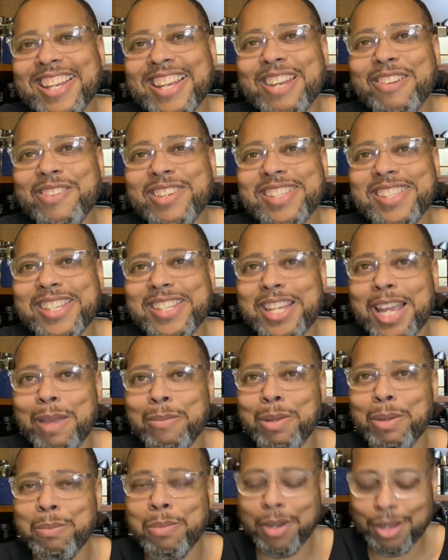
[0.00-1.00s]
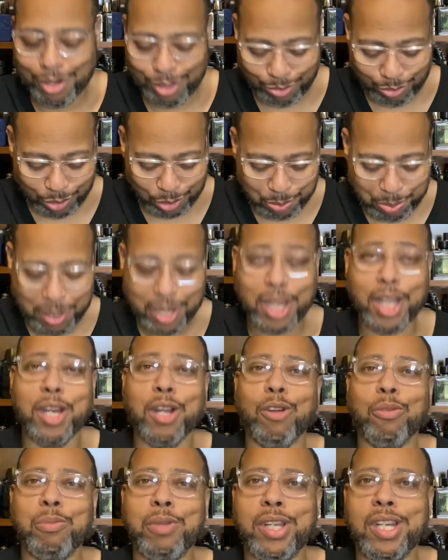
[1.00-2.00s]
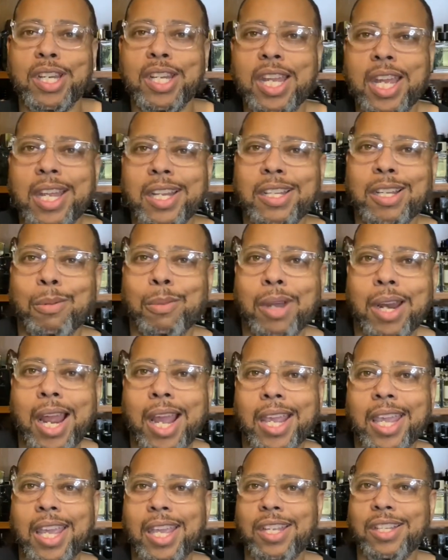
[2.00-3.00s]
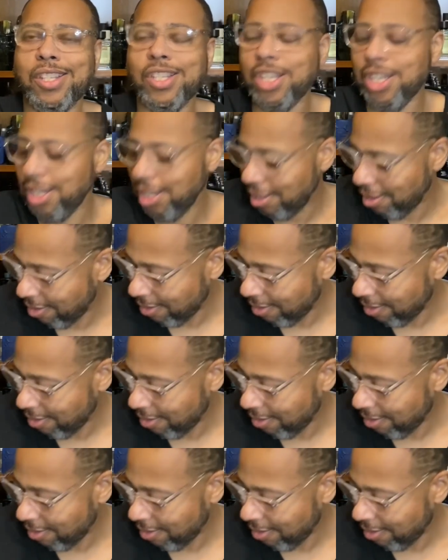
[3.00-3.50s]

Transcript: Mr. JB Butters, was picking on me today, talking about I can't see.